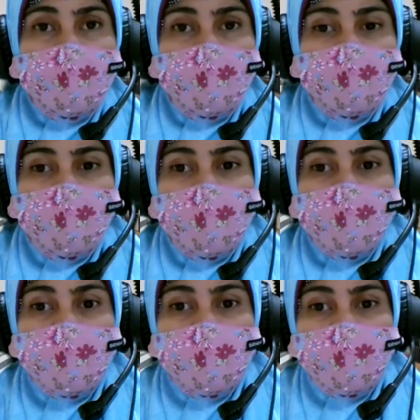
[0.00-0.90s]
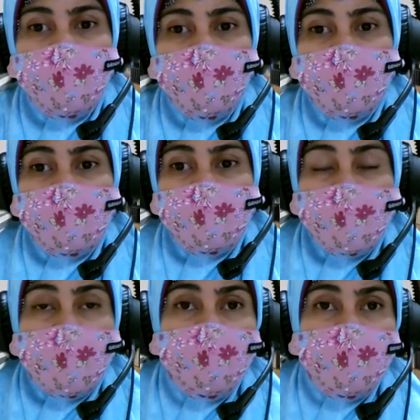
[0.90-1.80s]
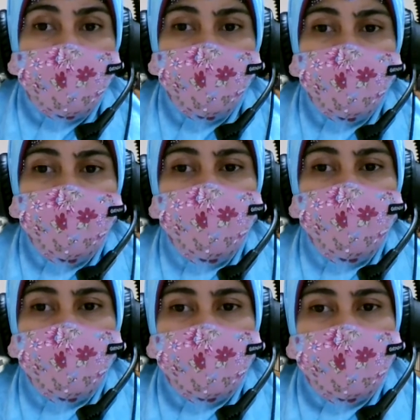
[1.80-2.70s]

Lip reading: cloning, time travel,